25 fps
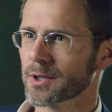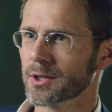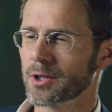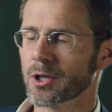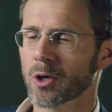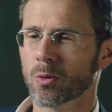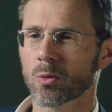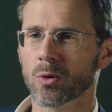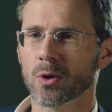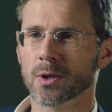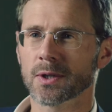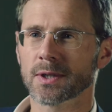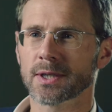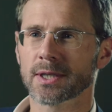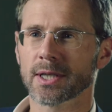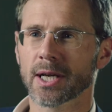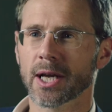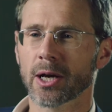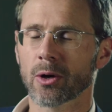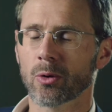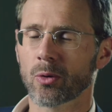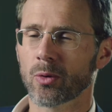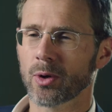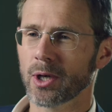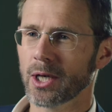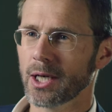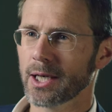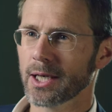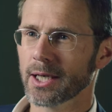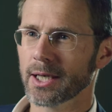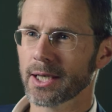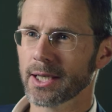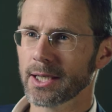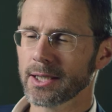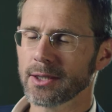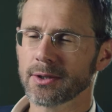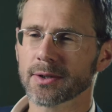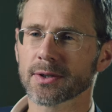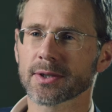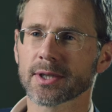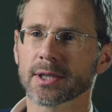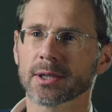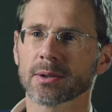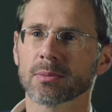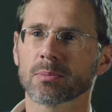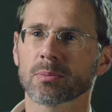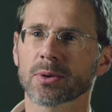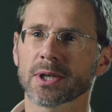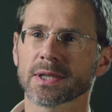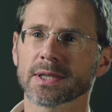There was a really
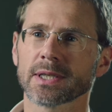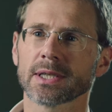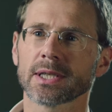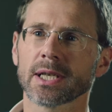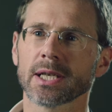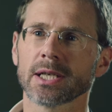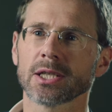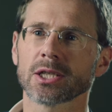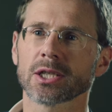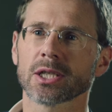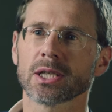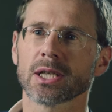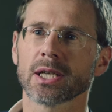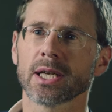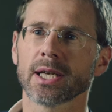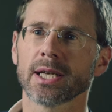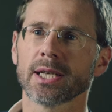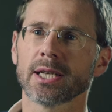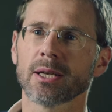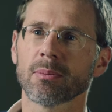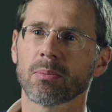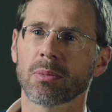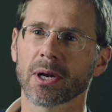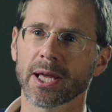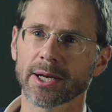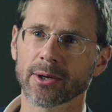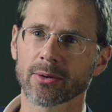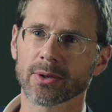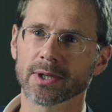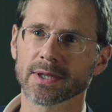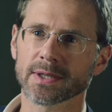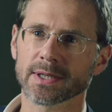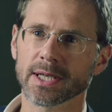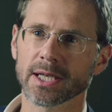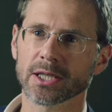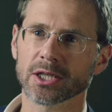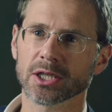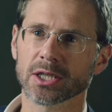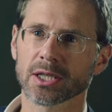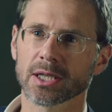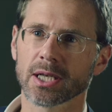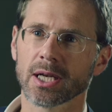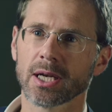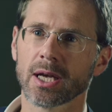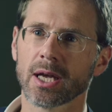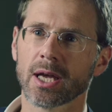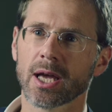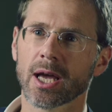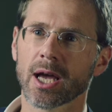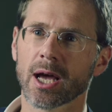interesting presentation in the plenary session
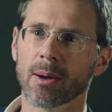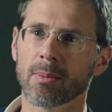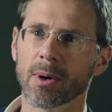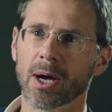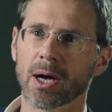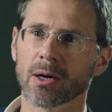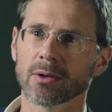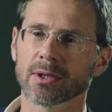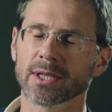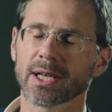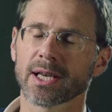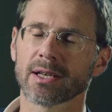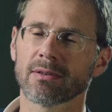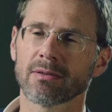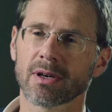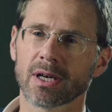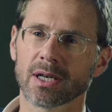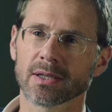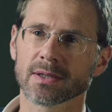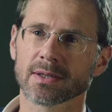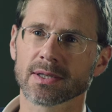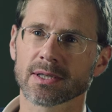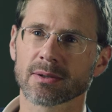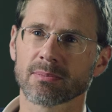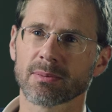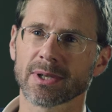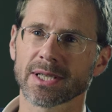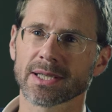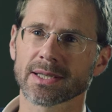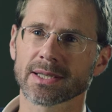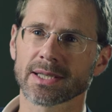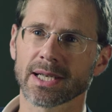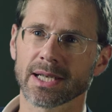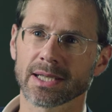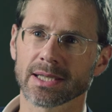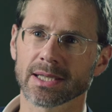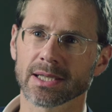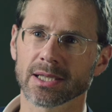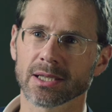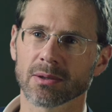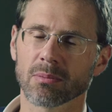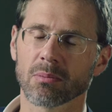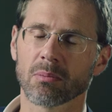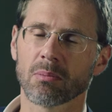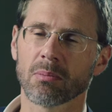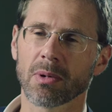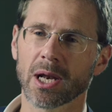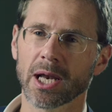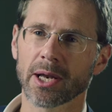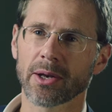about advanced metastatic
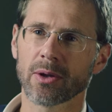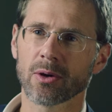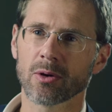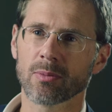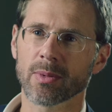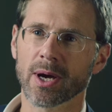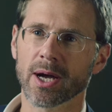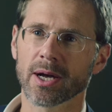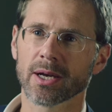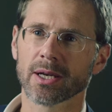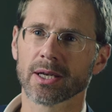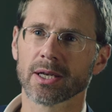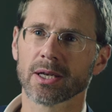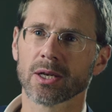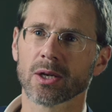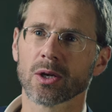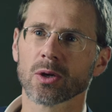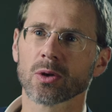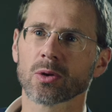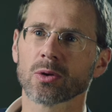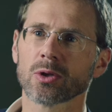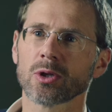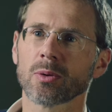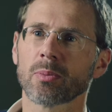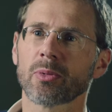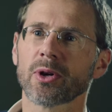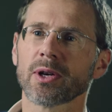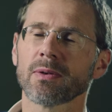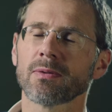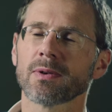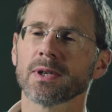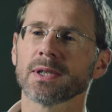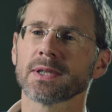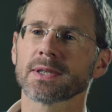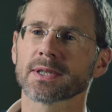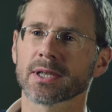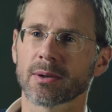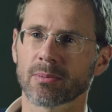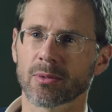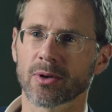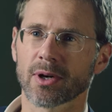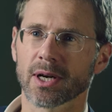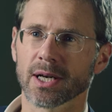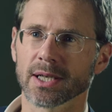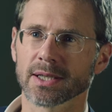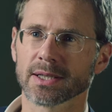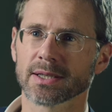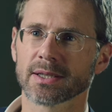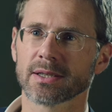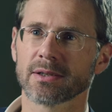melanoma. Could you briefly
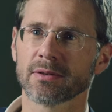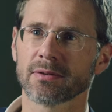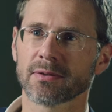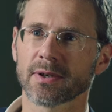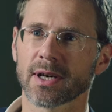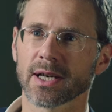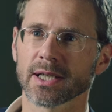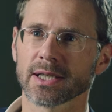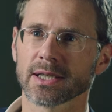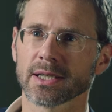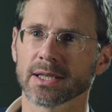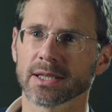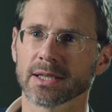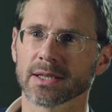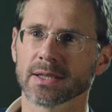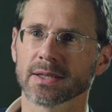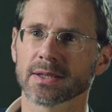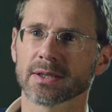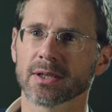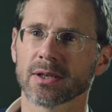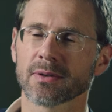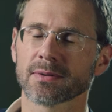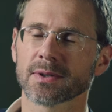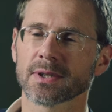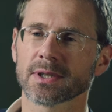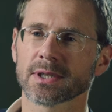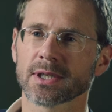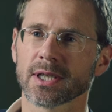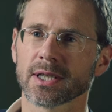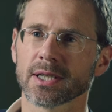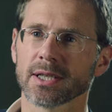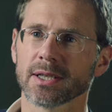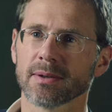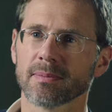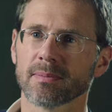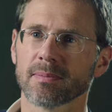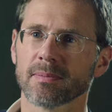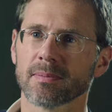summarize the findings of the study?